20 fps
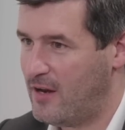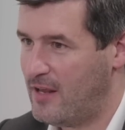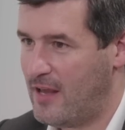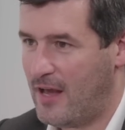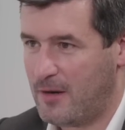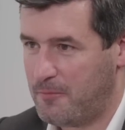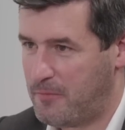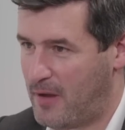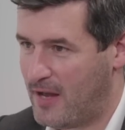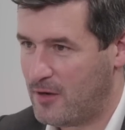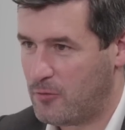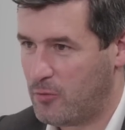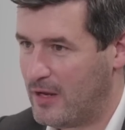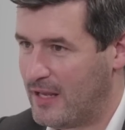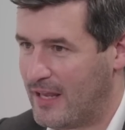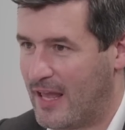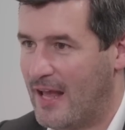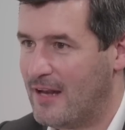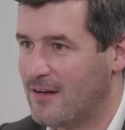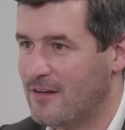He had a bad
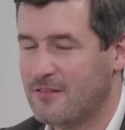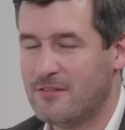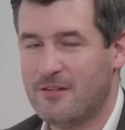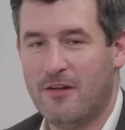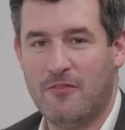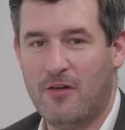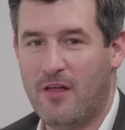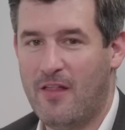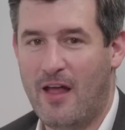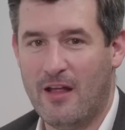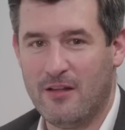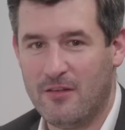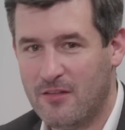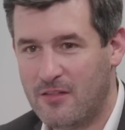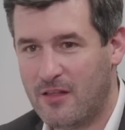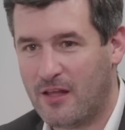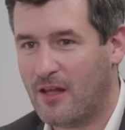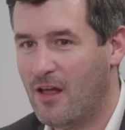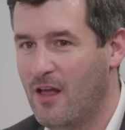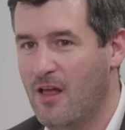weekend and stuff like that. And you
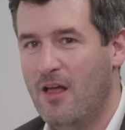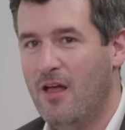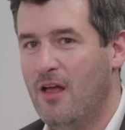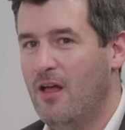think,